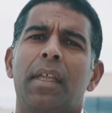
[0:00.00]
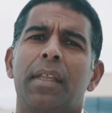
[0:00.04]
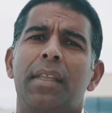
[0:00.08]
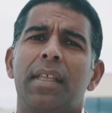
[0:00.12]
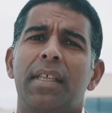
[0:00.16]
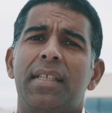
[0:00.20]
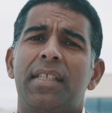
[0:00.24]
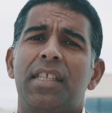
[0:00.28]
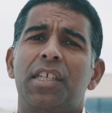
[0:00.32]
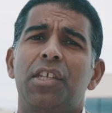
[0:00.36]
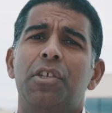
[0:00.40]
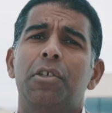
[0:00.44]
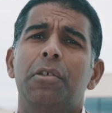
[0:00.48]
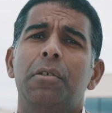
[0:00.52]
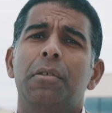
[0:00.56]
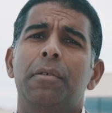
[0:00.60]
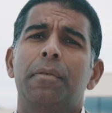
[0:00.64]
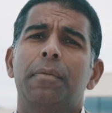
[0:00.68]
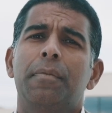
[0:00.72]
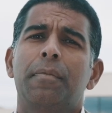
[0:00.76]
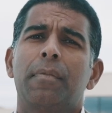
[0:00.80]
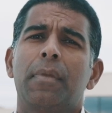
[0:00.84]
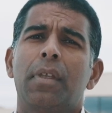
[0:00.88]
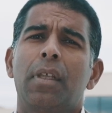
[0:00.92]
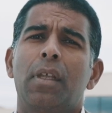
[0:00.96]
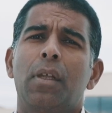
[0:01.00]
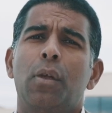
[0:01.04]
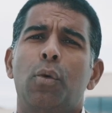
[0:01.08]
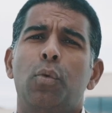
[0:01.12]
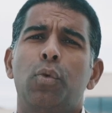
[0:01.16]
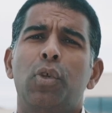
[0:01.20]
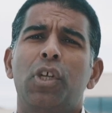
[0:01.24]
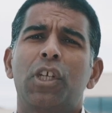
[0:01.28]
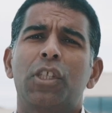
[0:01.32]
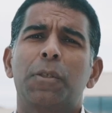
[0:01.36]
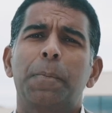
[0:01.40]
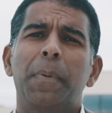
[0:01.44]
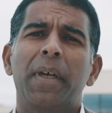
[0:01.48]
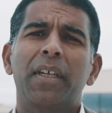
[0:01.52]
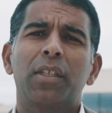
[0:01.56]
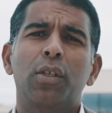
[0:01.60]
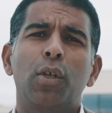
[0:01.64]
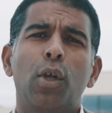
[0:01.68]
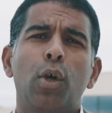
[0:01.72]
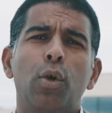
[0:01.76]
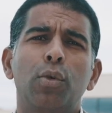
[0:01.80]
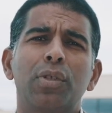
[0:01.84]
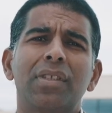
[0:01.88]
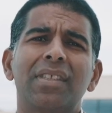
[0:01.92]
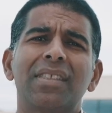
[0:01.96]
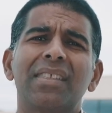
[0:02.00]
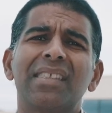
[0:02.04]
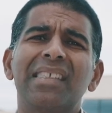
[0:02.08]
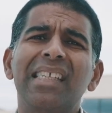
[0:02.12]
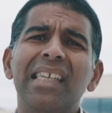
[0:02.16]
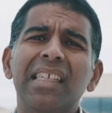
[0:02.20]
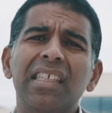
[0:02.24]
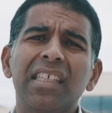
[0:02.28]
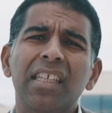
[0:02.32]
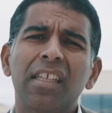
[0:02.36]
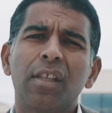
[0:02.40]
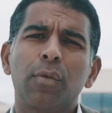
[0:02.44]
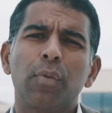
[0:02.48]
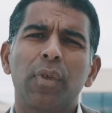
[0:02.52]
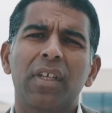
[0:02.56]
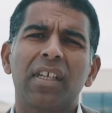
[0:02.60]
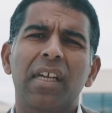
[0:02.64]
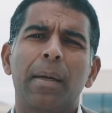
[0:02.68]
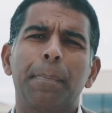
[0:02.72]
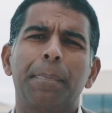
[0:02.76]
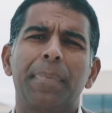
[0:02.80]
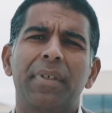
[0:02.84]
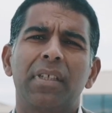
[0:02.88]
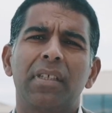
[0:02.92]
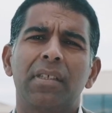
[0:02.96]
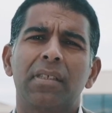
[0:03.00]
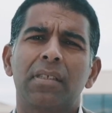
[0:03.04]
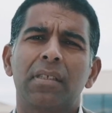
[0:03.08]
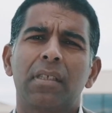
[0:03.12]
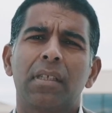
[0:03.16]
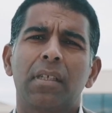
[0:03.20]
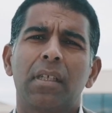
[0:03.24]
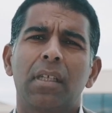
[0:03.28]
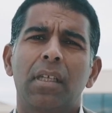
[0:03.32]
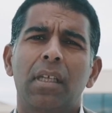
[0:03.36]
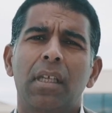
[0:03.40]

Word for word: This year, we expect to host 63 companies,